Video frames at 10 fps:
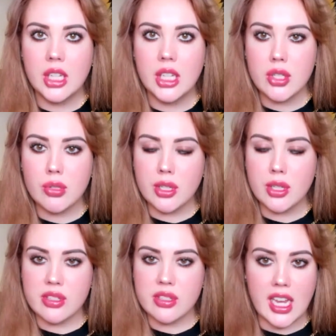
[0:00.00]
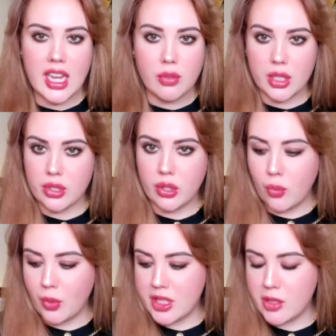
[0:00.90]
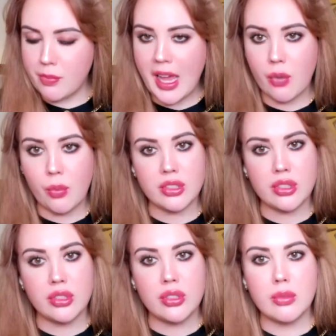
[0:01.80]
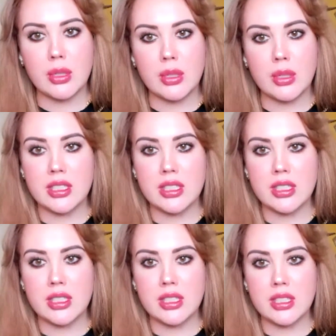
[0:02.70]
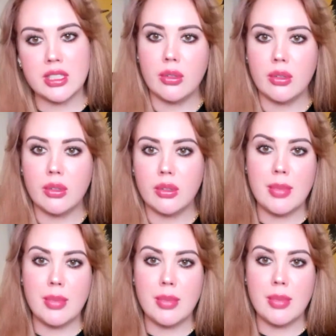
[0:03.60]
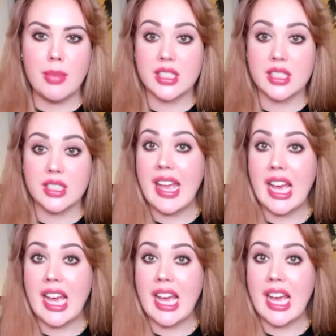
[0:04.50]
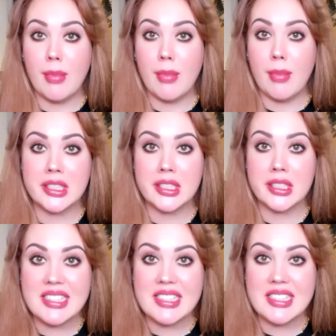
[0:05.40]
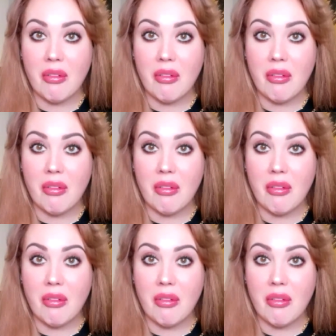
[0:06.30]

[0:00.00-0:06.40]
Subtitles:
to understand what's good, what's bad, what to do, what not to do. How am I being tricked? How am I tricking myself?